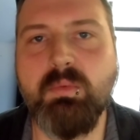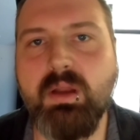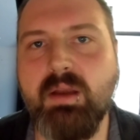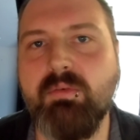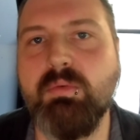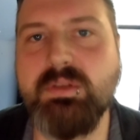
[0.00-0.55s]
what
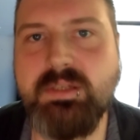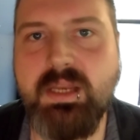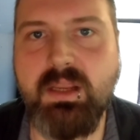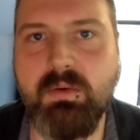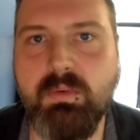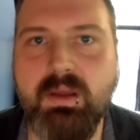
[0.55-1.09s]
everyone's
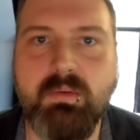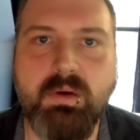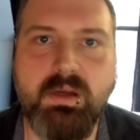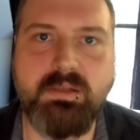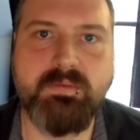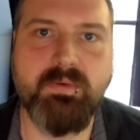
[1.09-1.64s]
takeaway
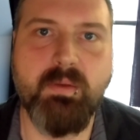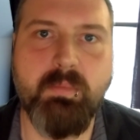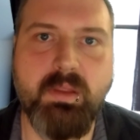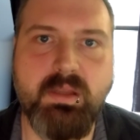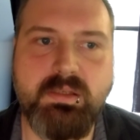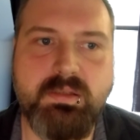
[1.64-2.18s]
was from
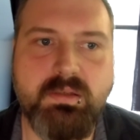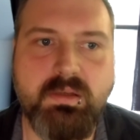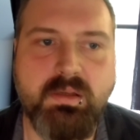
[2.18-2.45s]
this.